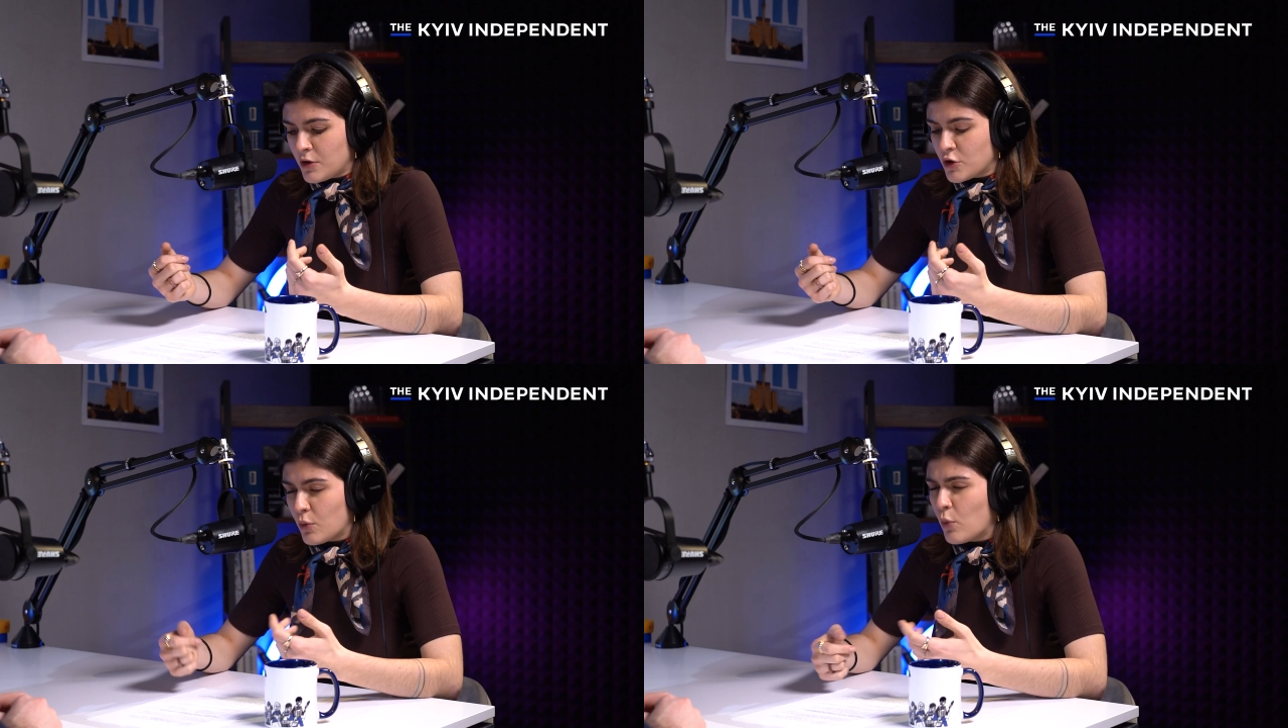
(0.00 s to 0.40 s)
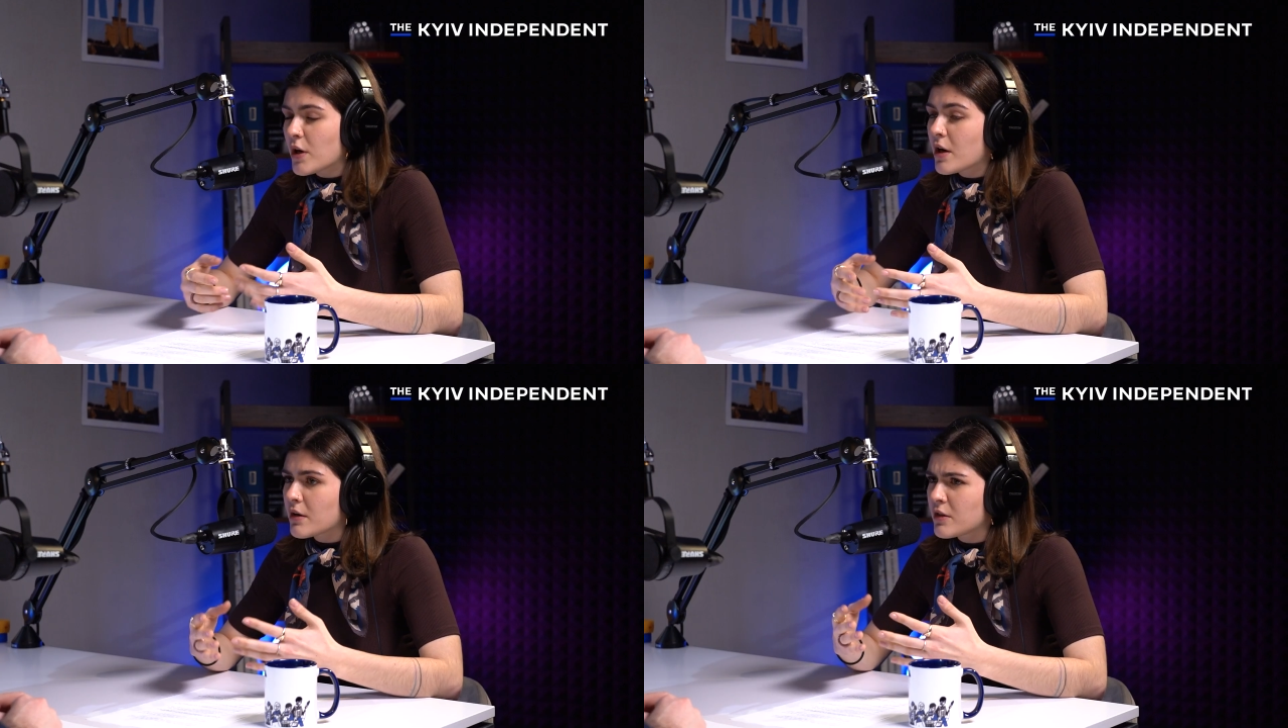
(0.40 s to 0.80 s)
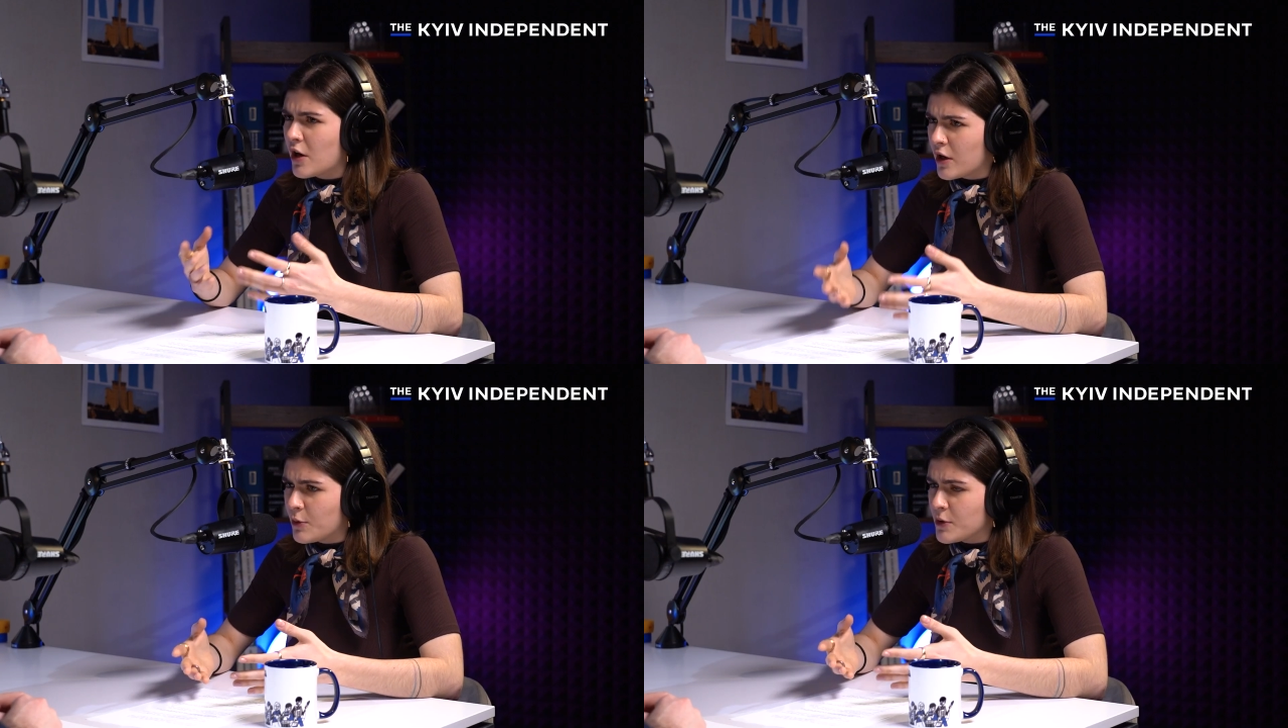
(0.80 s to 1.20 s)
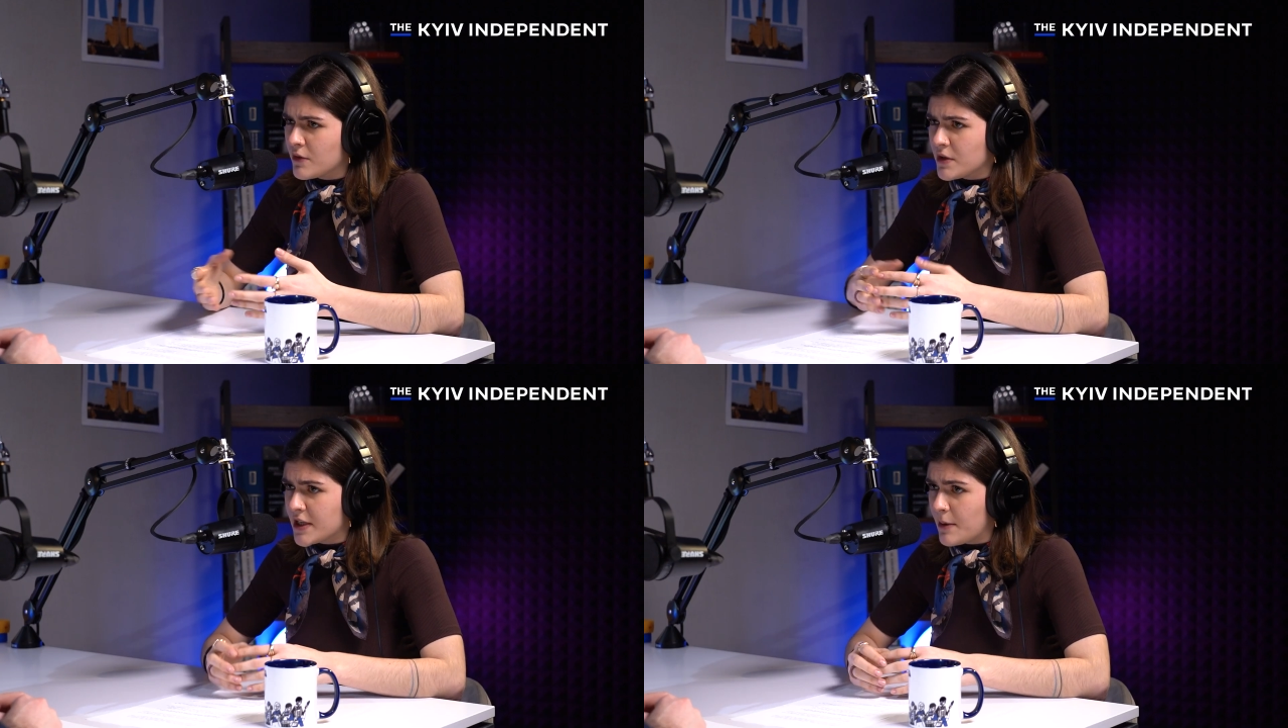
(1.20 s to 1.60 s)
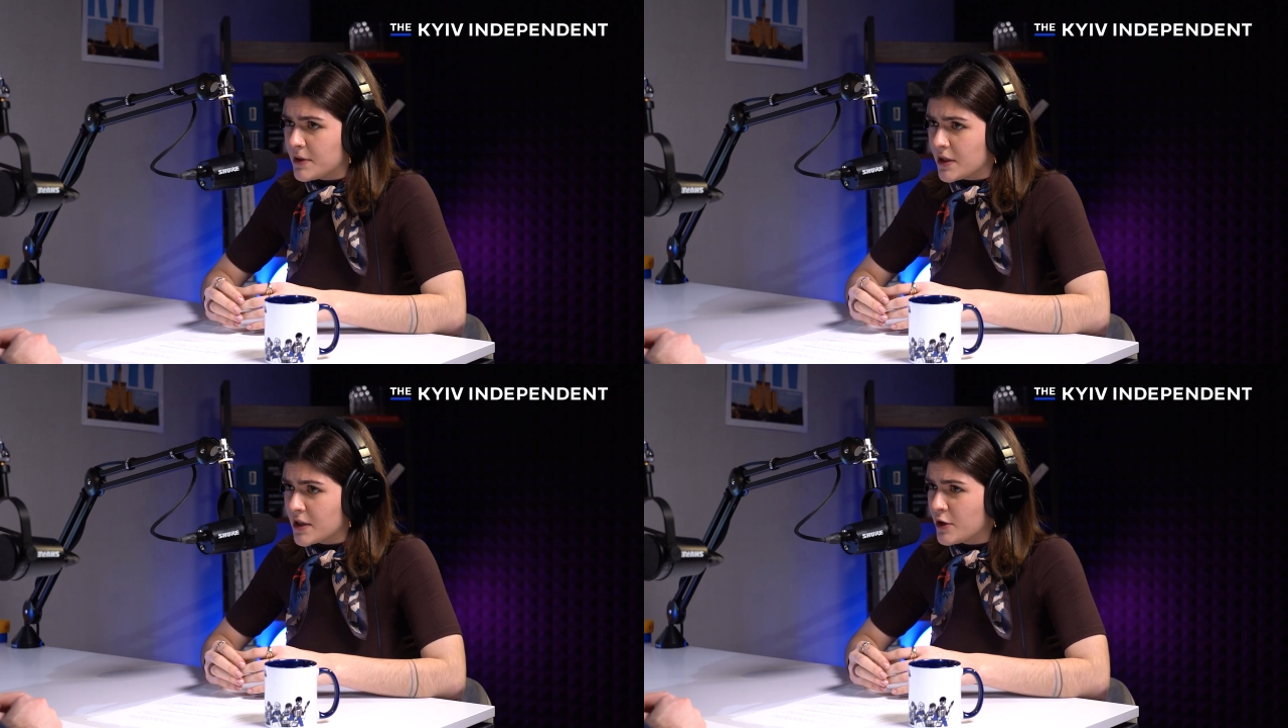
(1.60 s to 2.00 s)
So what are the arguments of the skeptics?